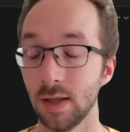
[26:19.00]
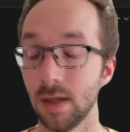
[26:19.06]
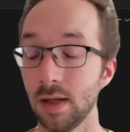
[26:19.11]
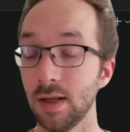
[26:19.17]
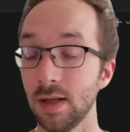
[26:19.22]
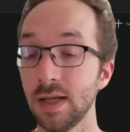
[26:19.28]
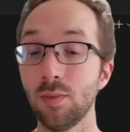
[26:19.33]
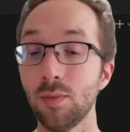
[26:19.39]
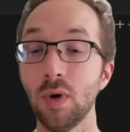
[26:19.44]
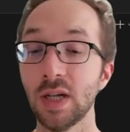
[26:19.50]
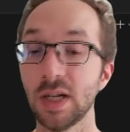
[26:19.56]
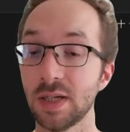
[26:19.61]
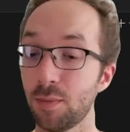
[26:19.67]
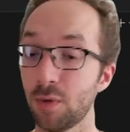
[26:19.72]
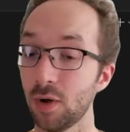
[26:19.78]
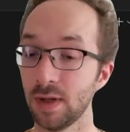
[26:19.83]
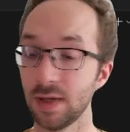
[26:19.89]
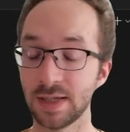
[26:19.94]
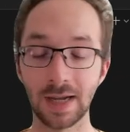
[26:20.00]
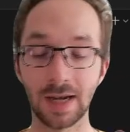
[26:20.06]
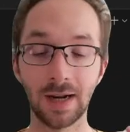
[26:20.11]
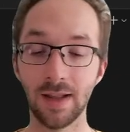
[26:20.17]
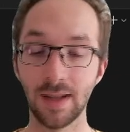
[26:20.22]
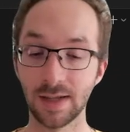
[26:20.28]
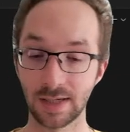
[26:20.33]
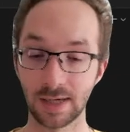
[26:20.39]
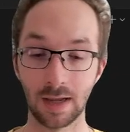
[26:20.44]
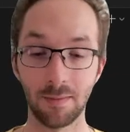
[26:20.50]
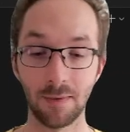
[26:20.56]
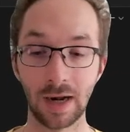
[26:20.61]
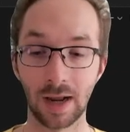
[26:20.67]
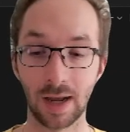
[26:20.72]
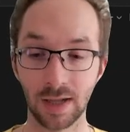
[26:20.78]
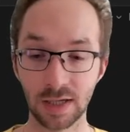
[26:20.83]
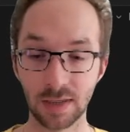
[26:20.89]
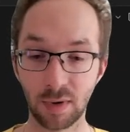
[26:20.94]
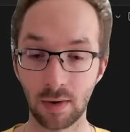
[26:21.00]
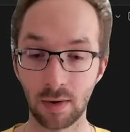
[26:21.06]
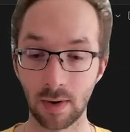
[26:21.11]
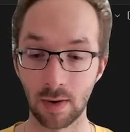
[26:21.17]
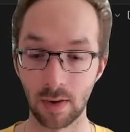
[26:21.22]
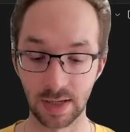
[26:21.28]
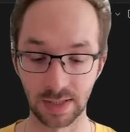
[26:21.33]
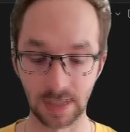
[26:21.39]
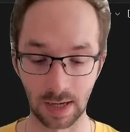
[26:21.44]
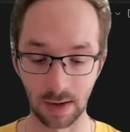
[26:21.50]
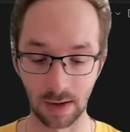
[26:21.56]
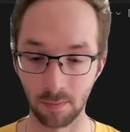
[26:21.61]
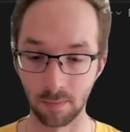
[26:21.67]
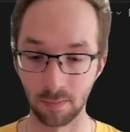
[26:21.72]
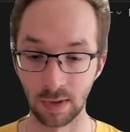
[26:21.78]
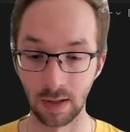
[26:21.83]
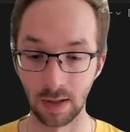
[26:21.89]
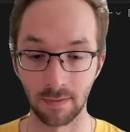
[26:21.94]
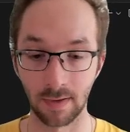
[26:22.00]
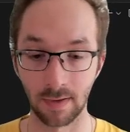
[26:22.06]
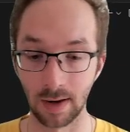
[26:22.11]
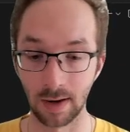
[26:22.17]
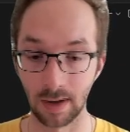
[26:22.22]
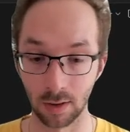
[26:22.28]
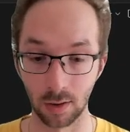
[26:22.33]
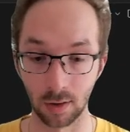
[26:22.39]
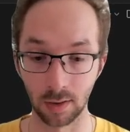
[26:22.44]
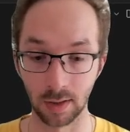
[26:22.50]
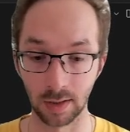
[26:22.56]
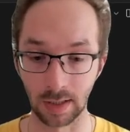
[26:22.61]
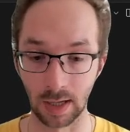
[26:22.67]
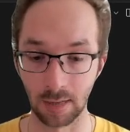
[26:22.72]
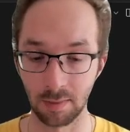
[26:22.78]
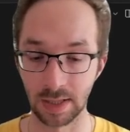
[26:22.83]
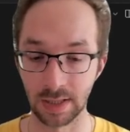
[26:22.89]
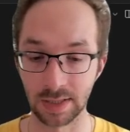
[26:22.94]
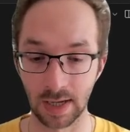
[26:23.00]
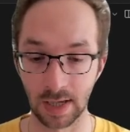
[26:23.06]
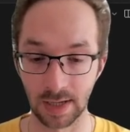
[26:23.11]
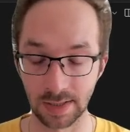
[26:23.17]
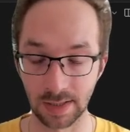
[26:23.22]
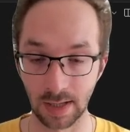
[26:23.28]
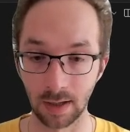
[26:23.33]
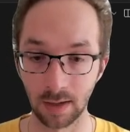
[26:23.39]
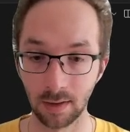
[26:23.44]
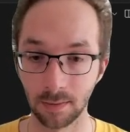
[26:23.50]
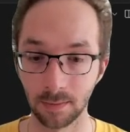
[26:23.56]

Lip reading: This will spawn exactly the same clients per round as I'm defining all the time, in this case 10.